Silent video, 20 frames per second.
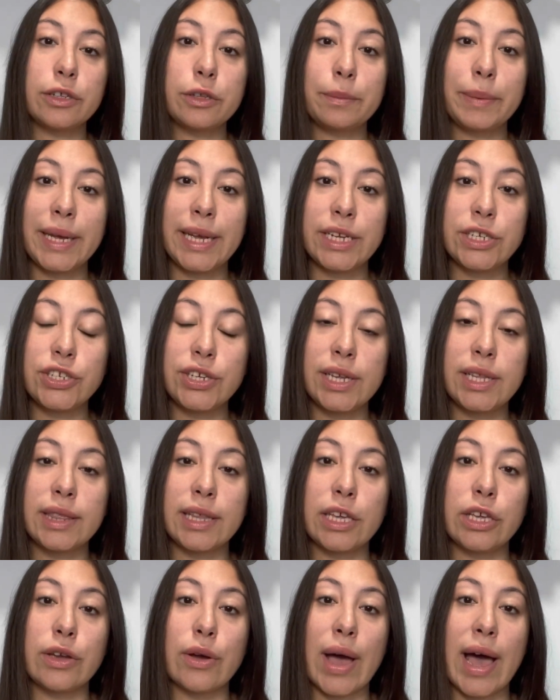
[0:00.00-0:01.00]
patient that
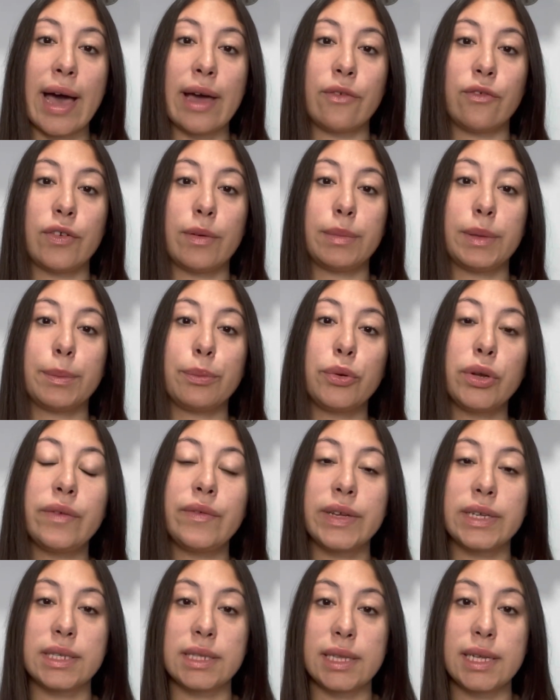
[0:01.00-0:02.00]
you had from the
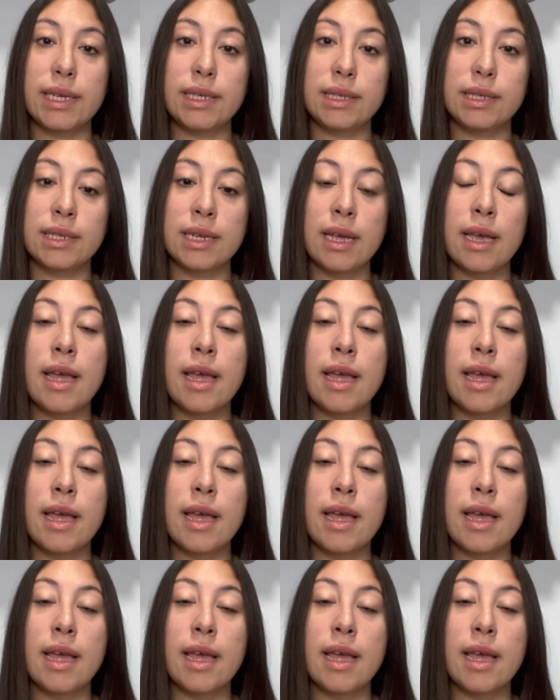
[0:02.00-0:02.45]
previous list,